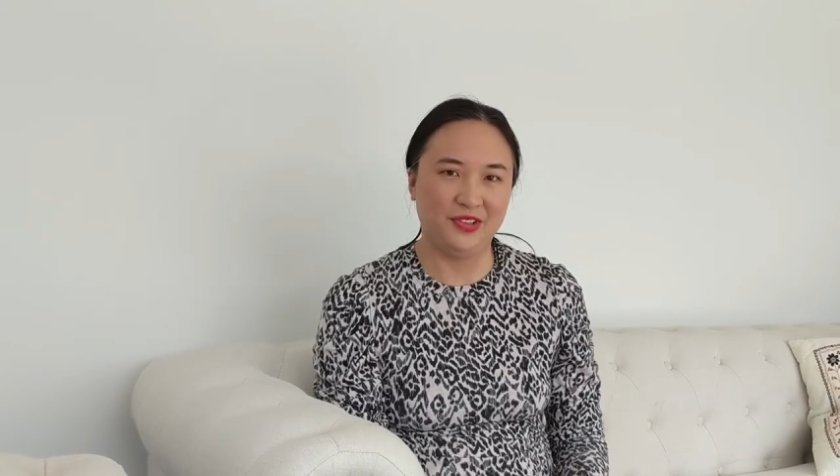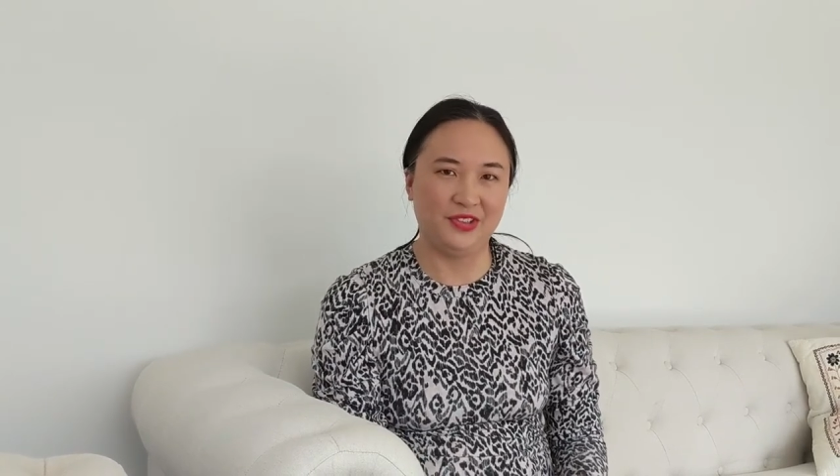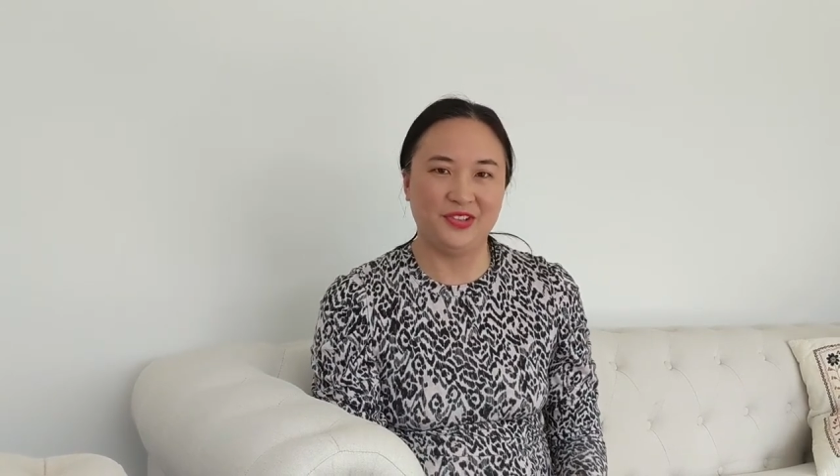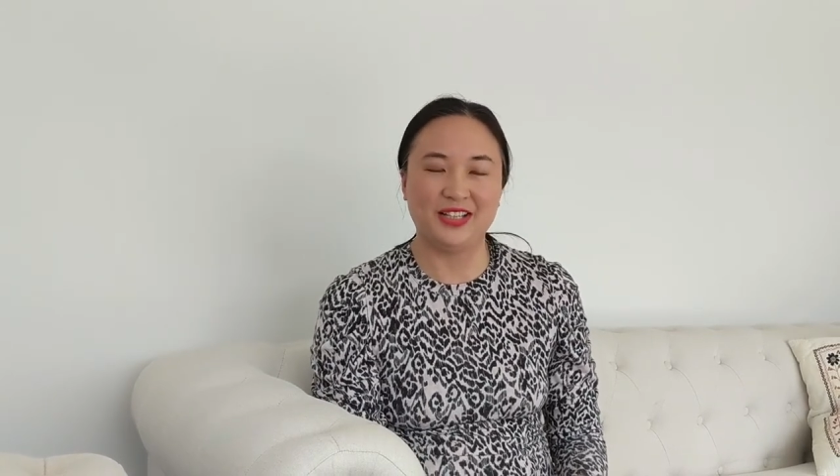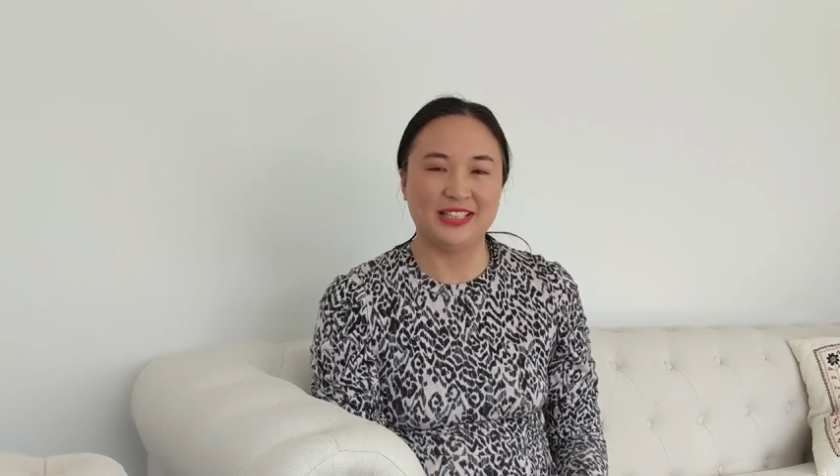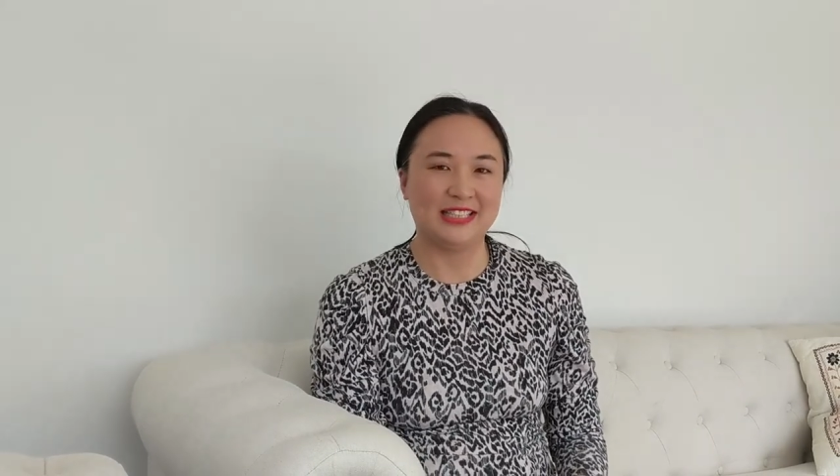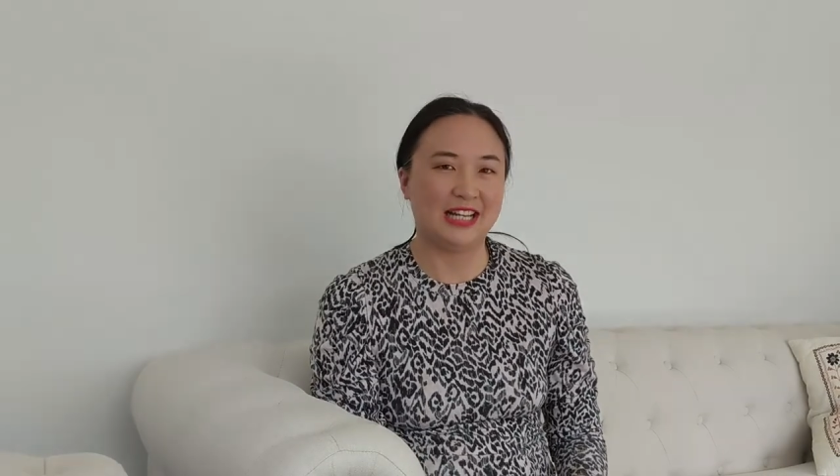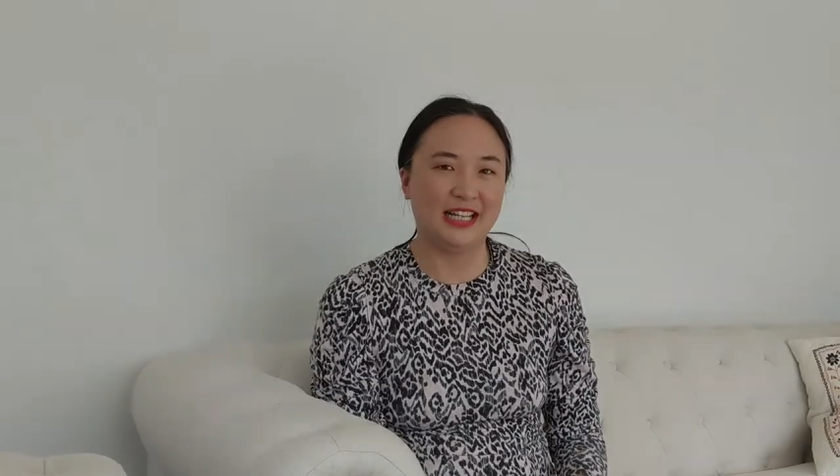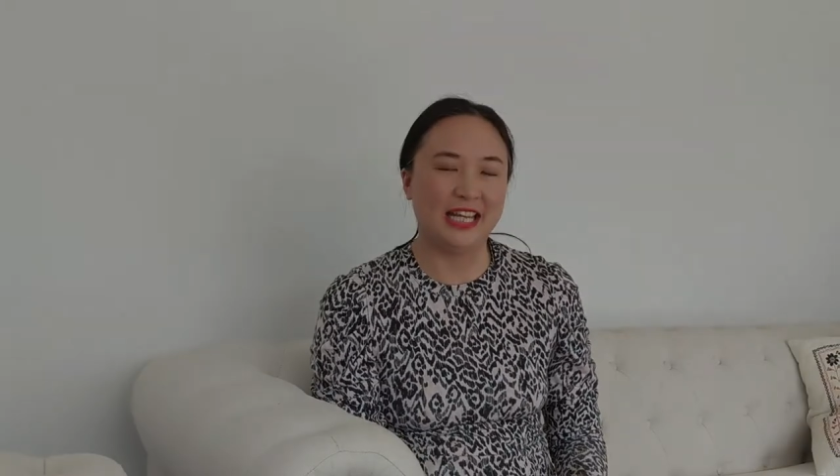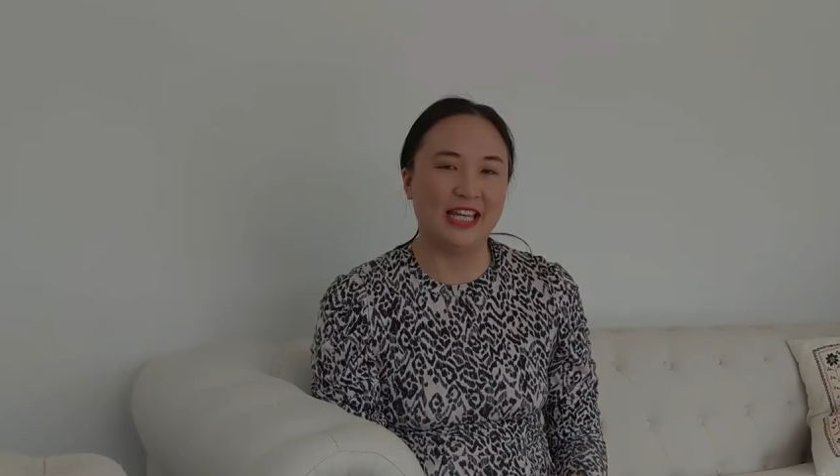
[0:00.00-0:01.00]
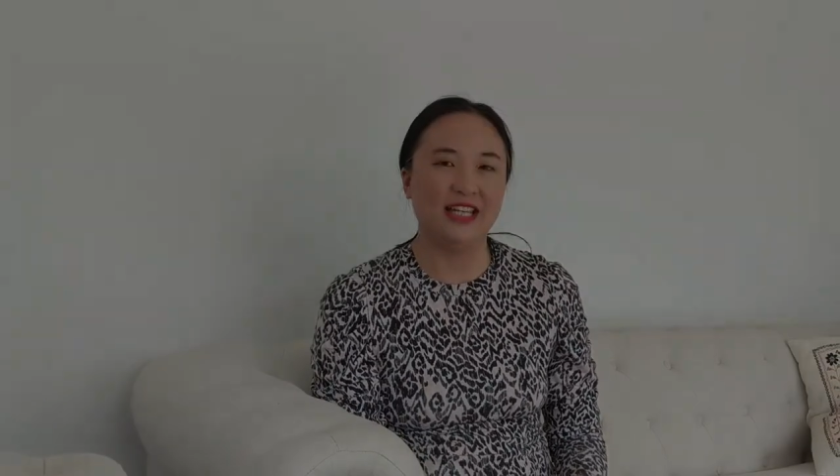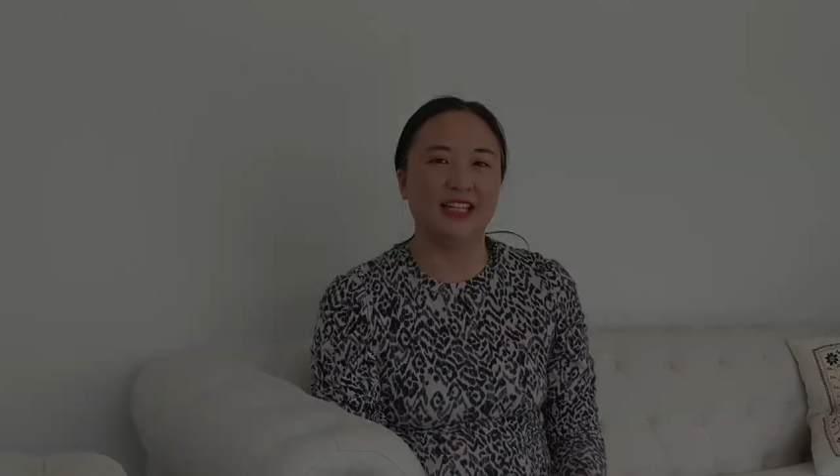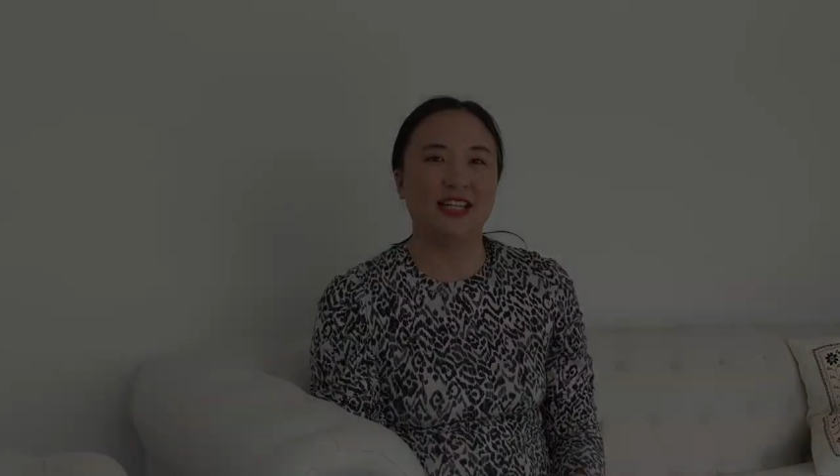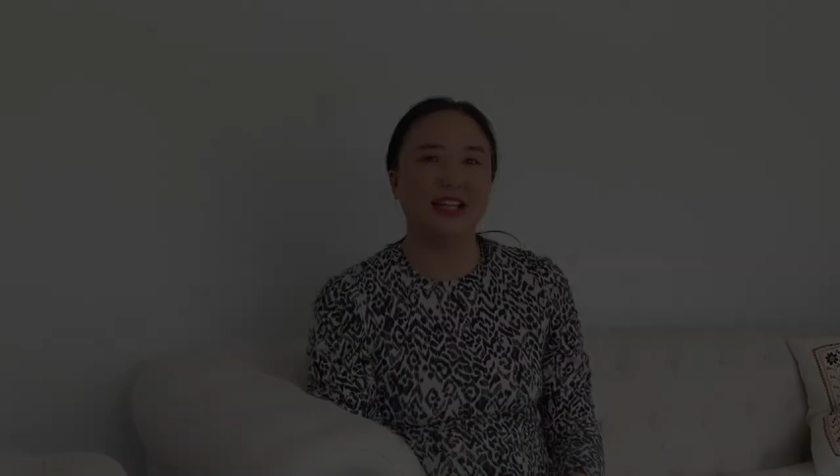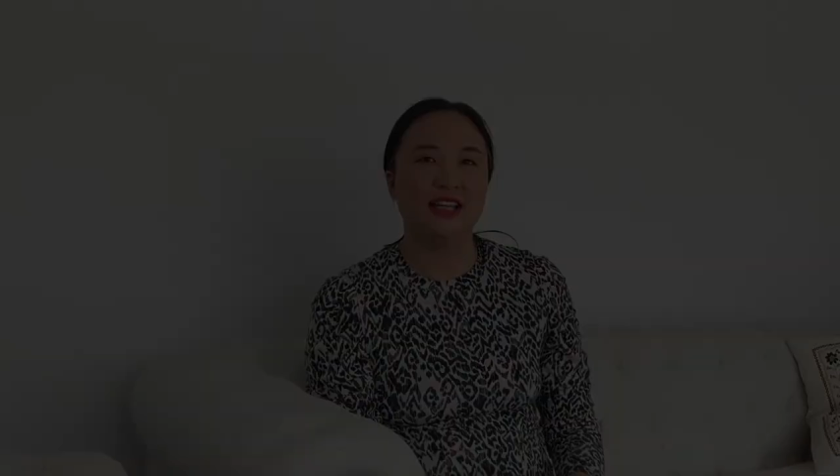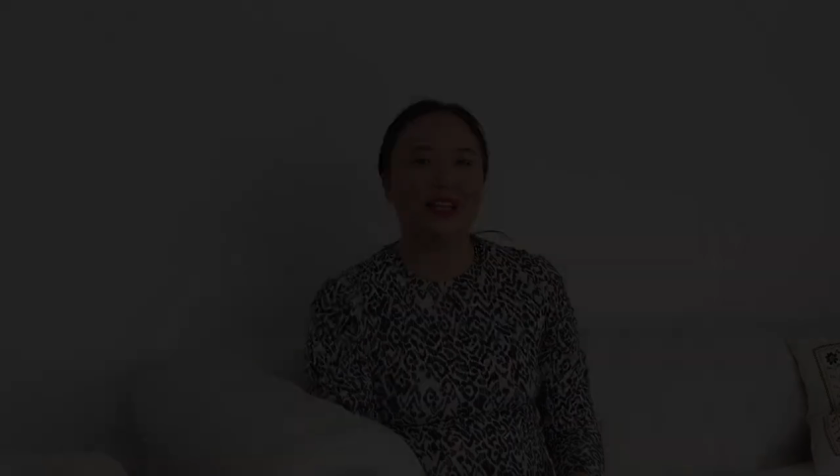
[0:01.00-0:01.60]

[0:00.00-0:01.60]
you know get started again?